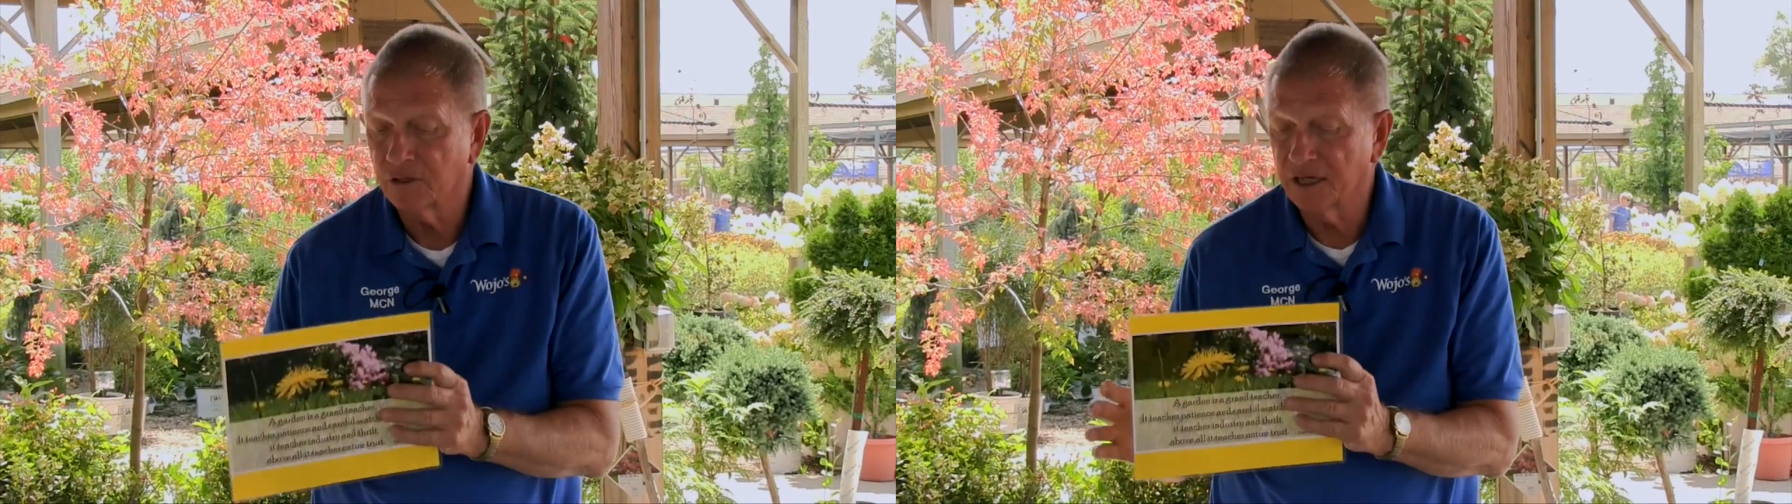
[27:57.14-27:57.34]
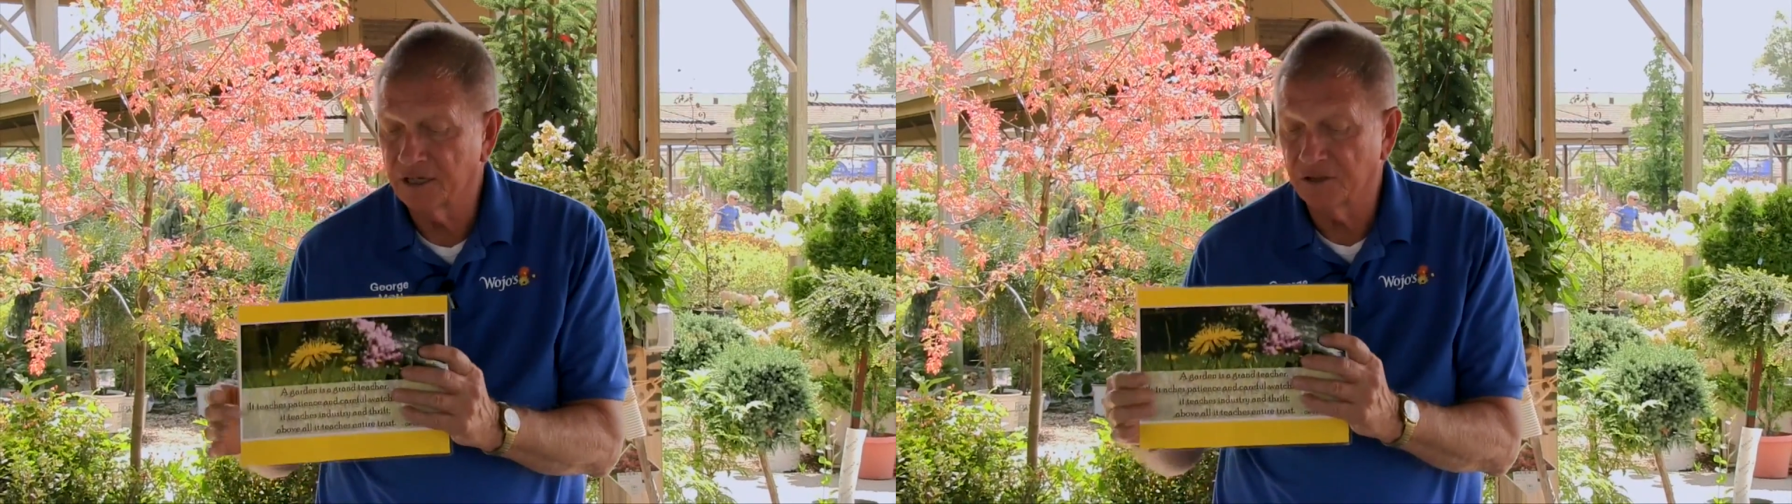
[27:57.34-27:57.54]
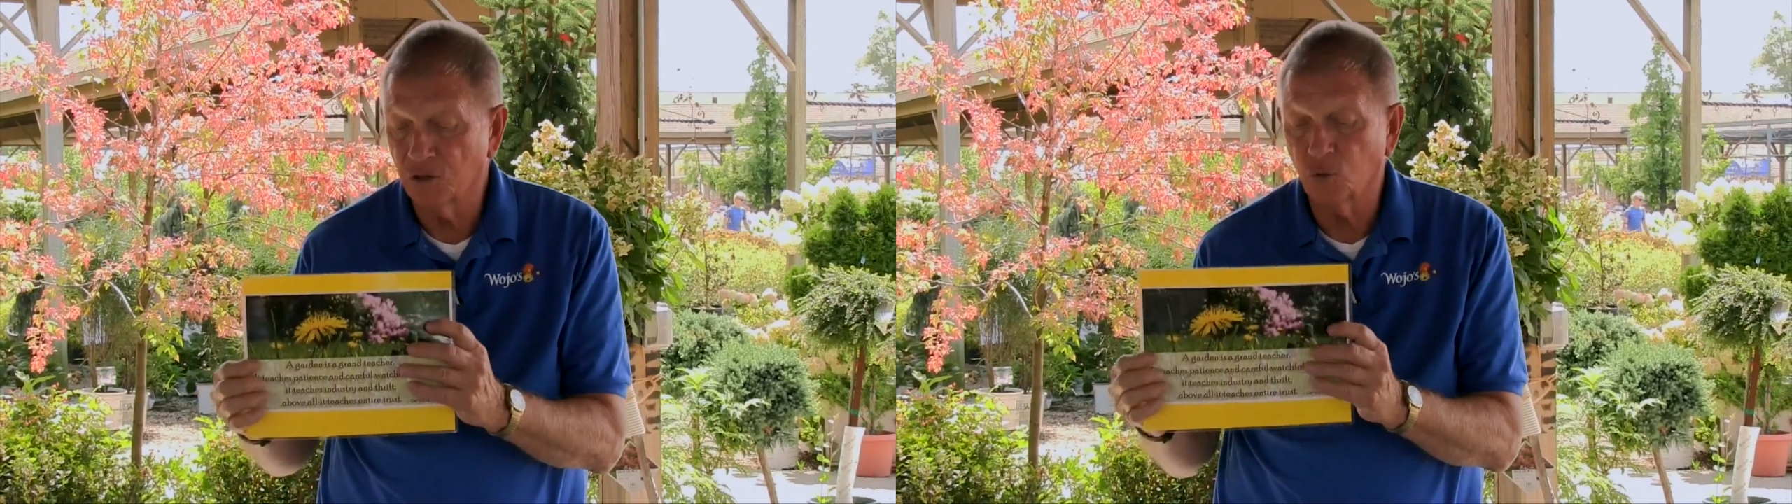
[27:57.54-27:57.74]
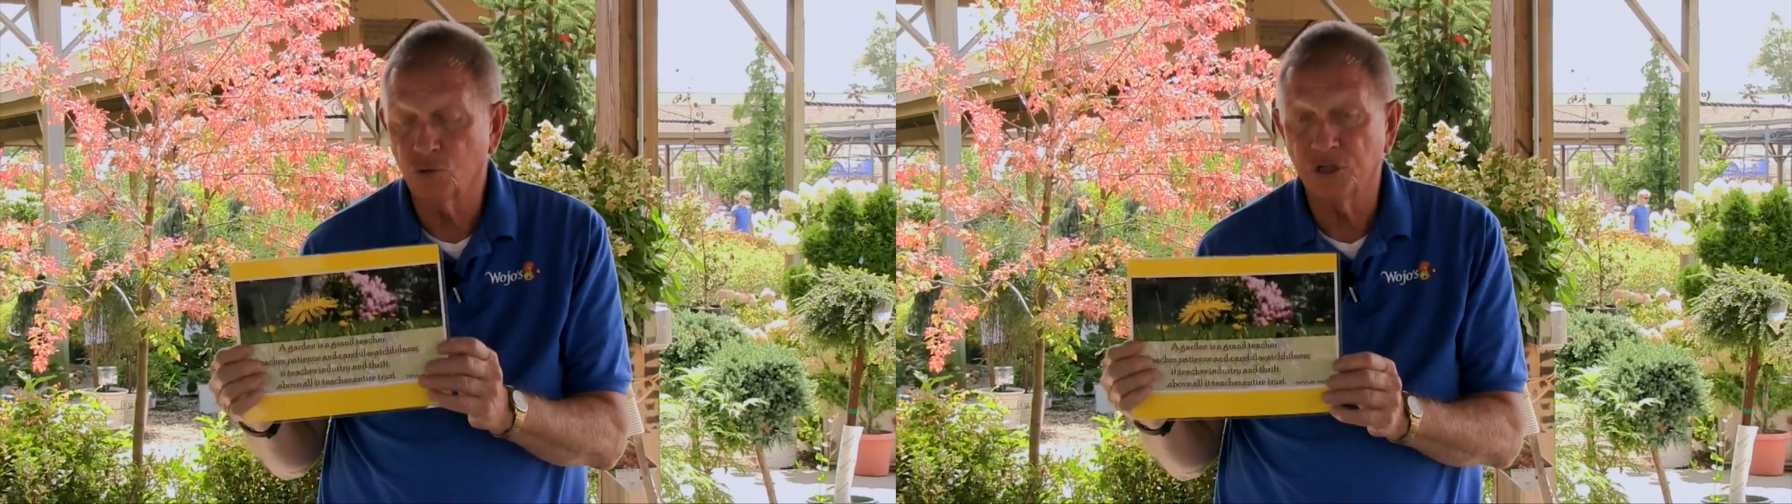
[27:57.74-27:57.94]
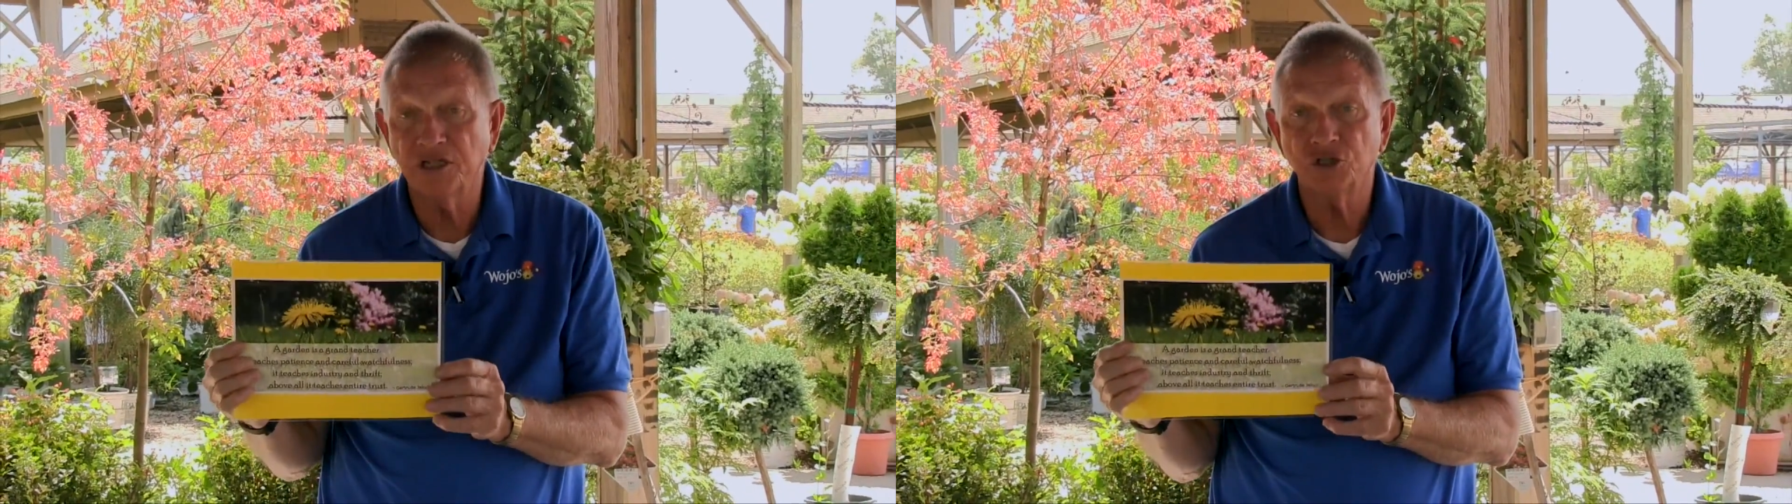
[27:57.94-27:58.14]
again the
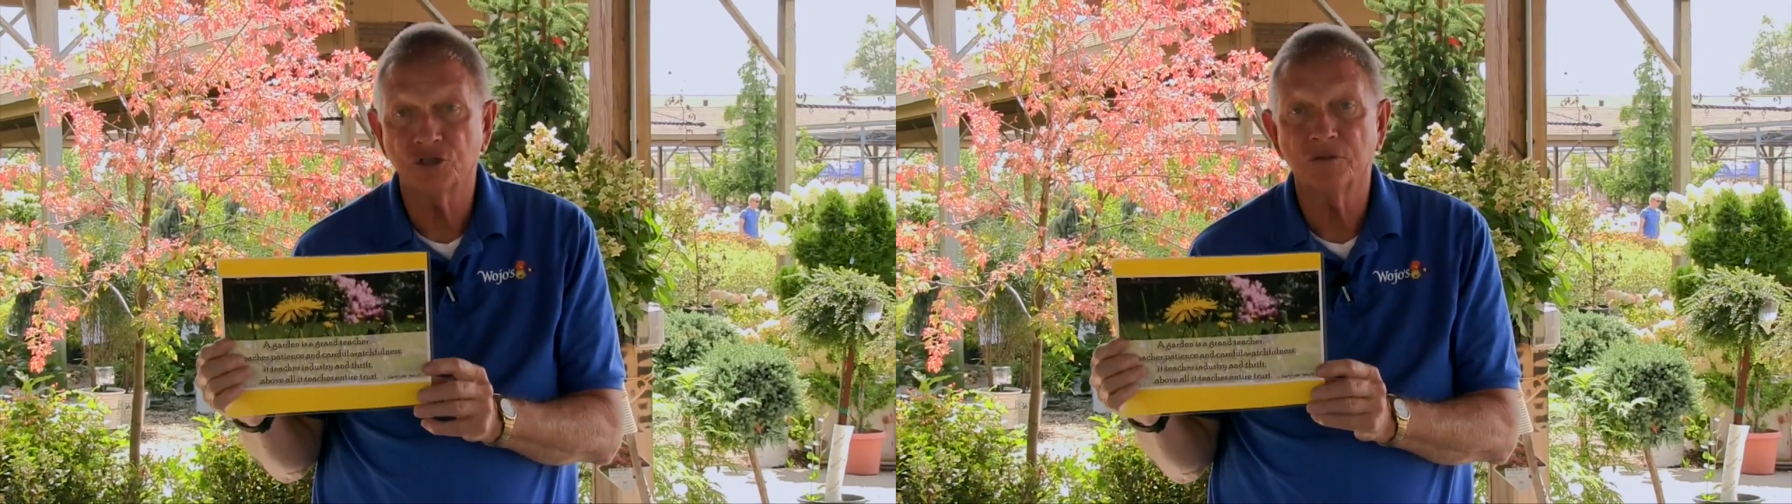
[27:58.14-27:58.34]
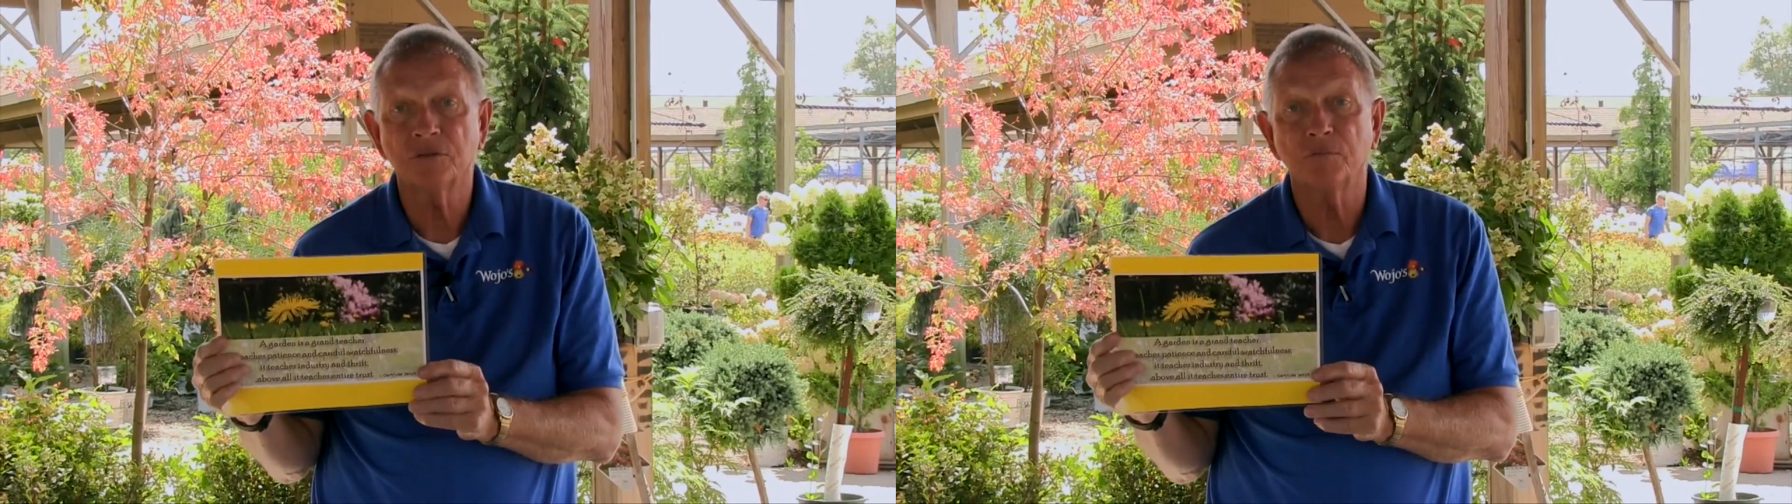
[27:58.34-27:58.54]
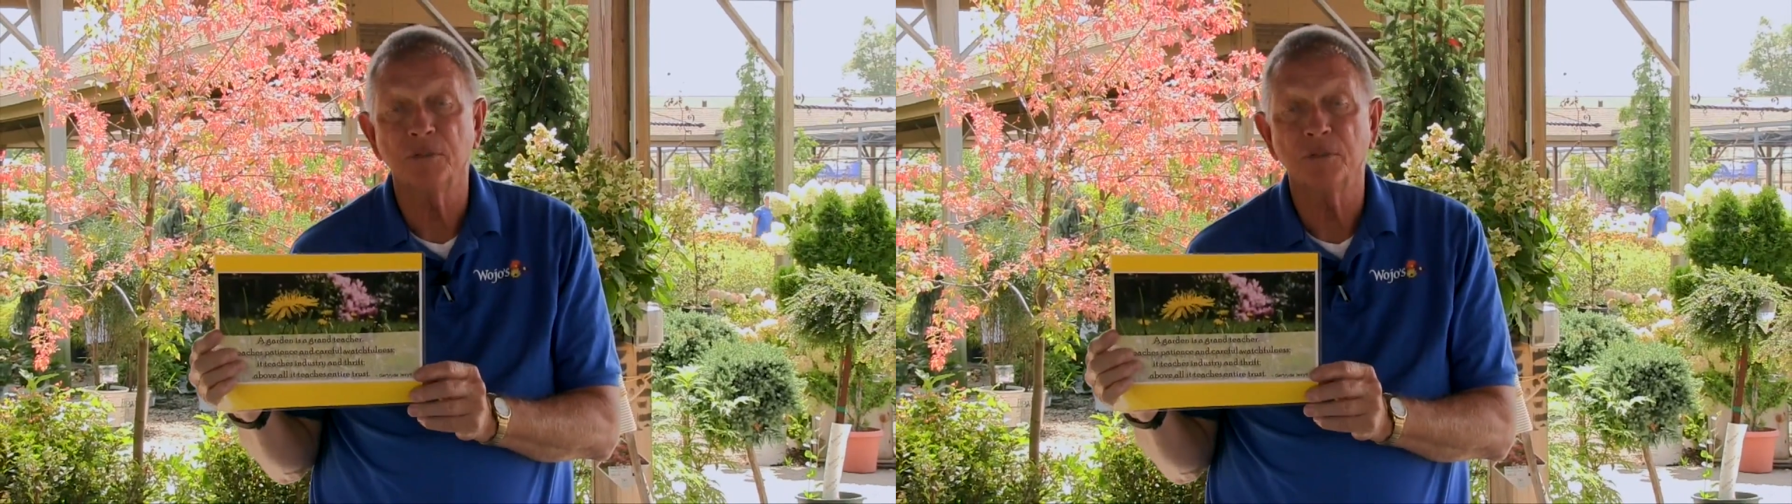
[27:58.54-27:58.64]
quotation,